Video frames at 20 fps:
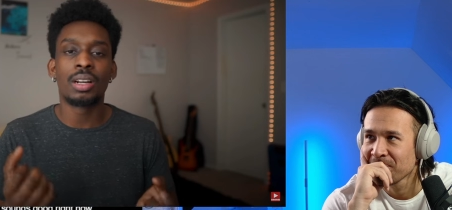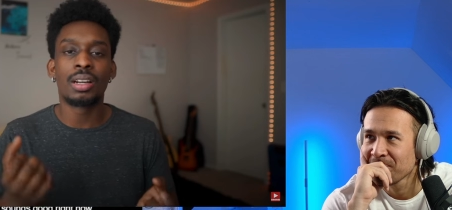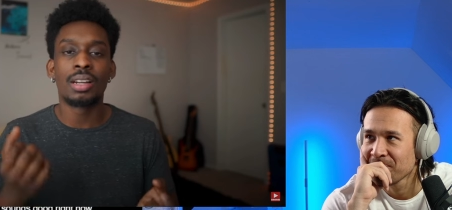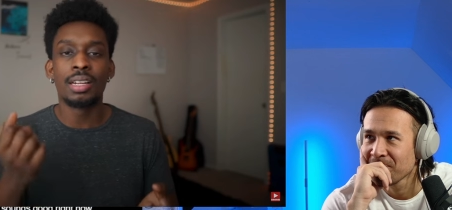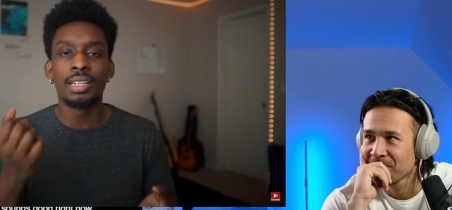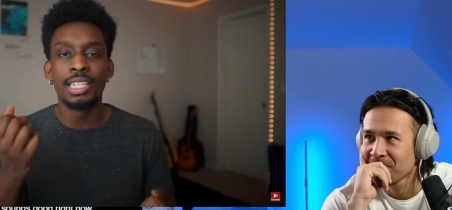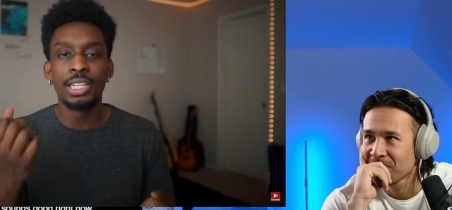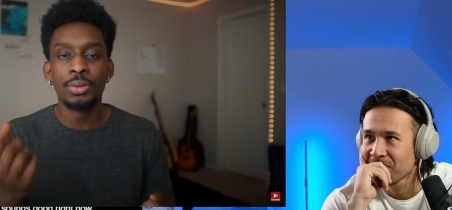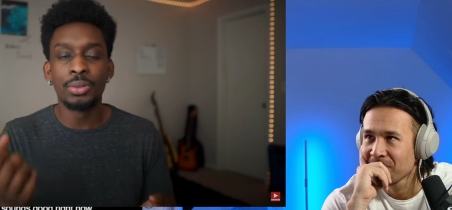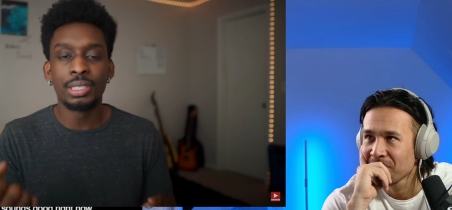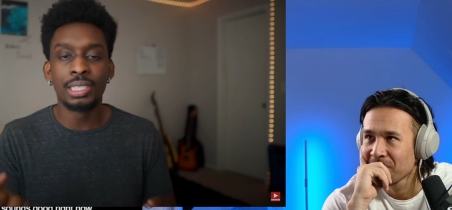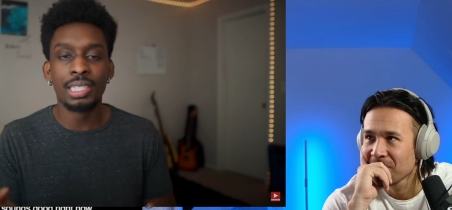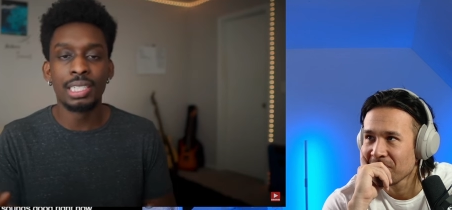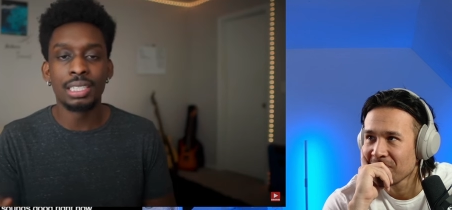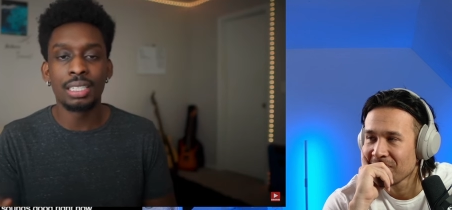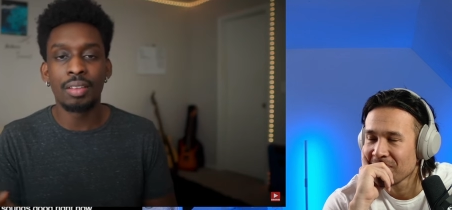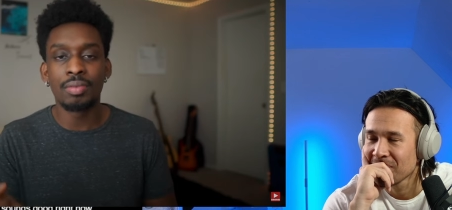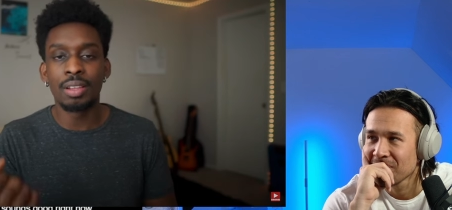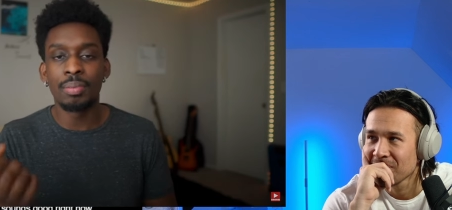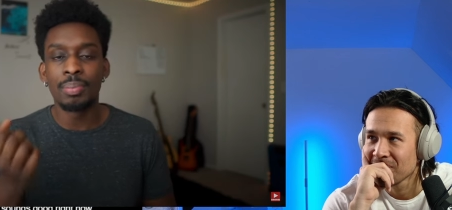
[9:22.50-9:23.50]
Speaker 1: of the
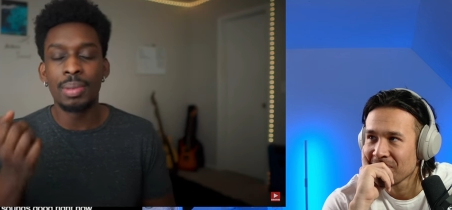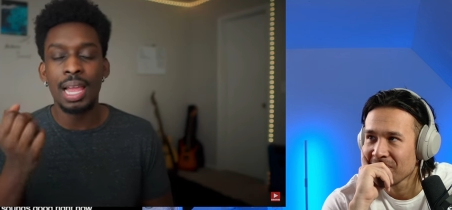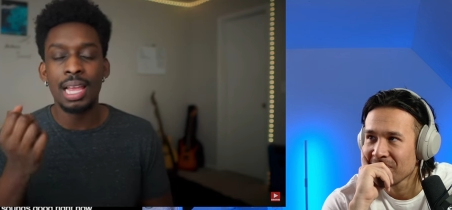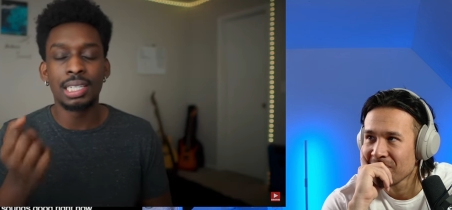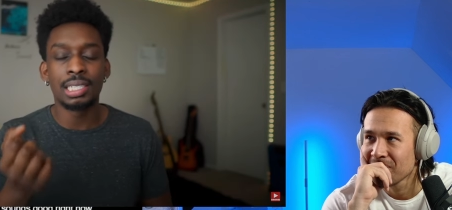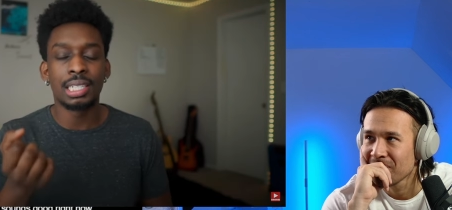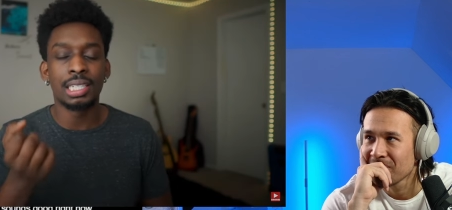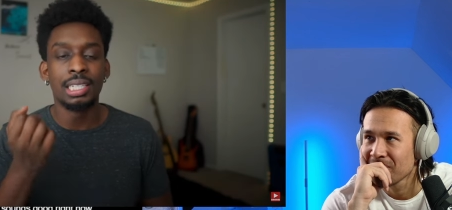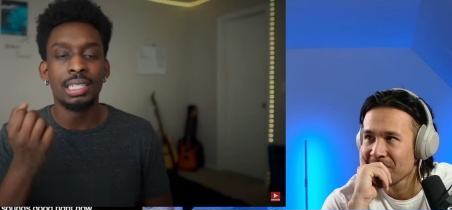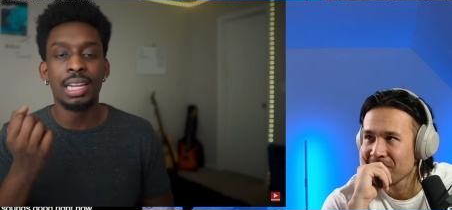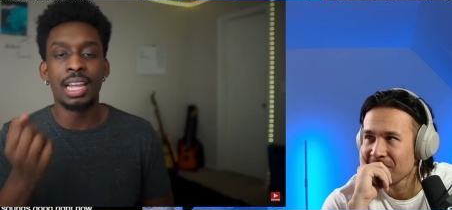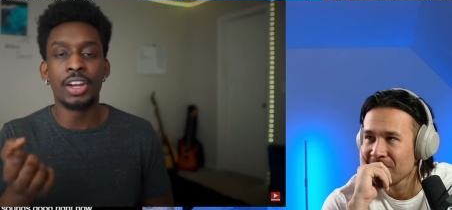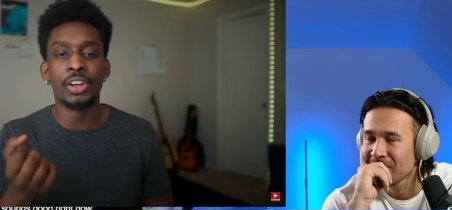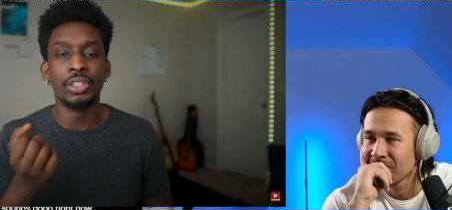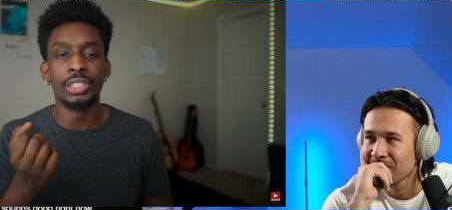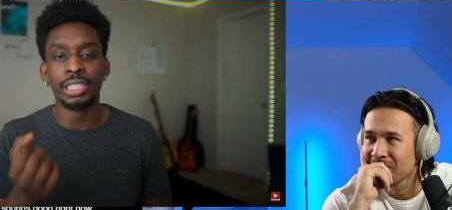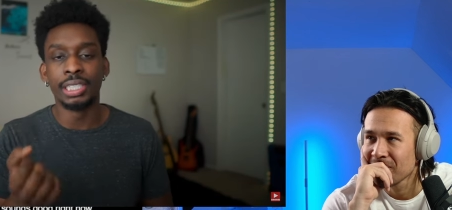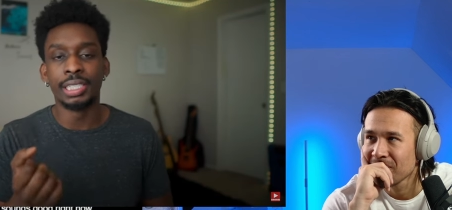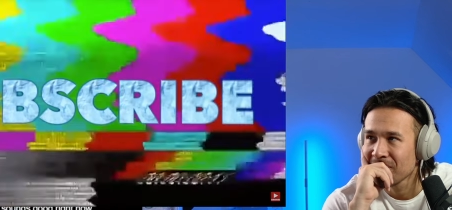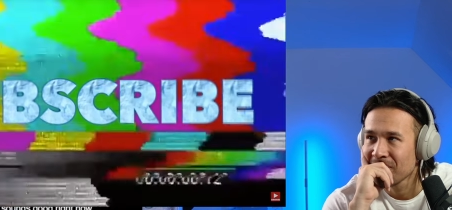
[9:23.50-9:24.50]
duties of the masculine
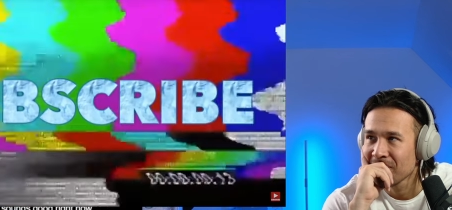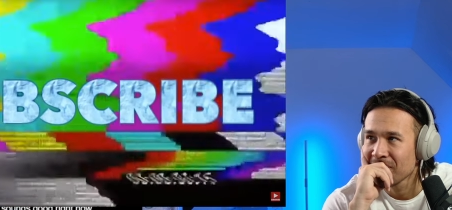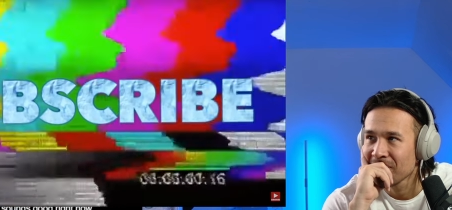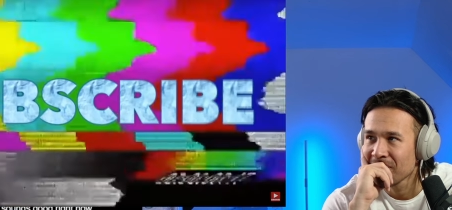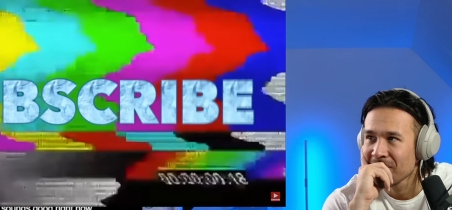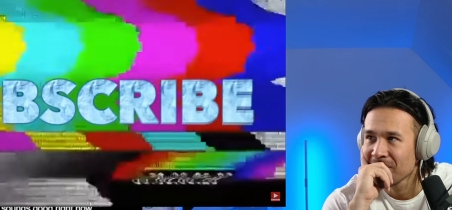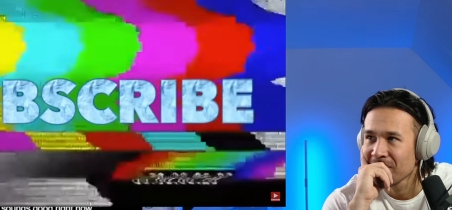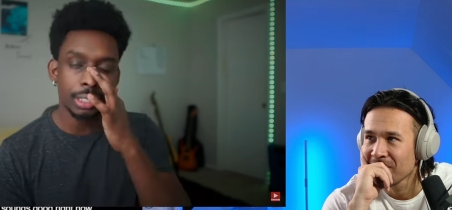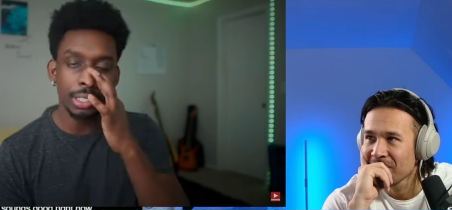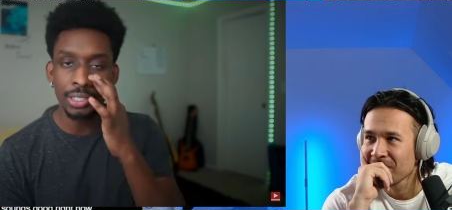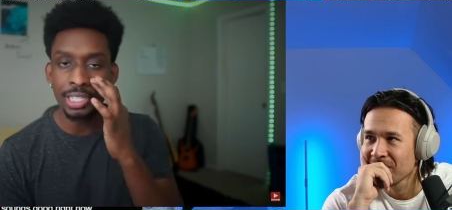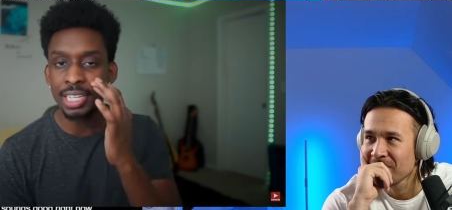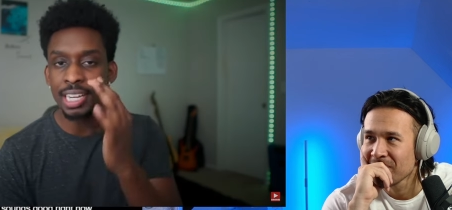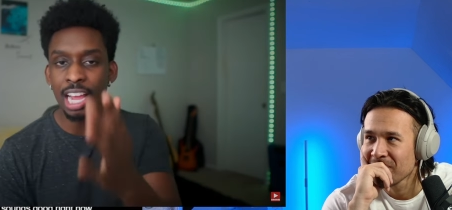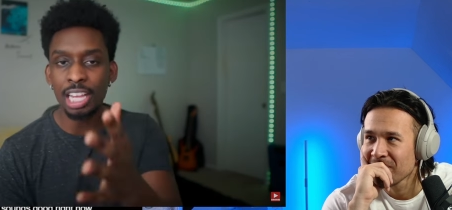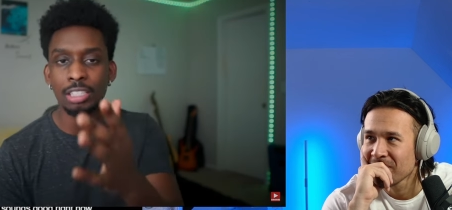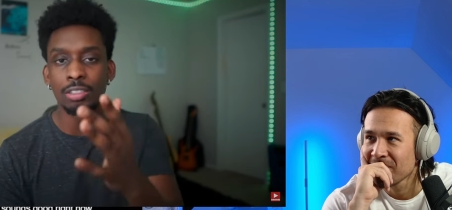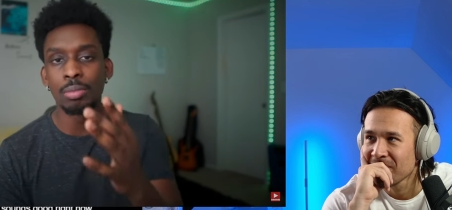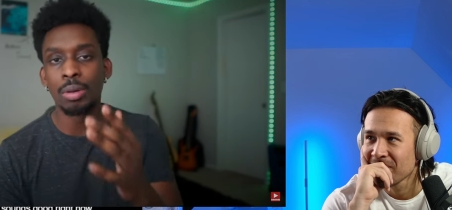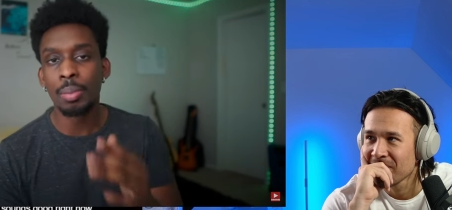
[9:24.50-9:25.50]
energy. So do you
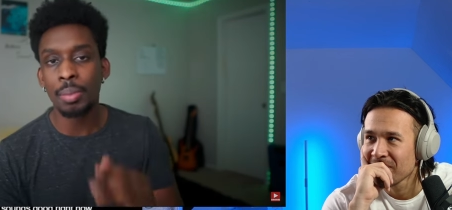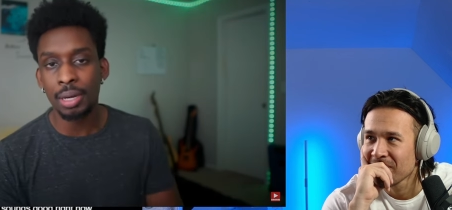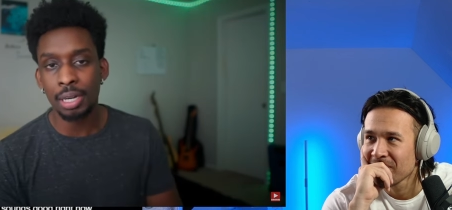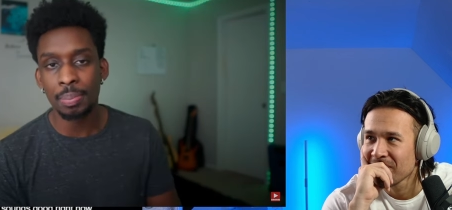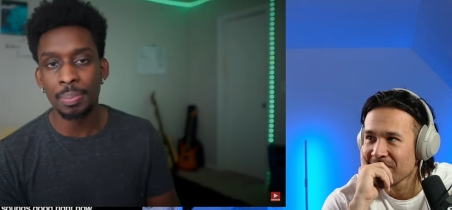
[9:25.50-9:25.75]
guys remember the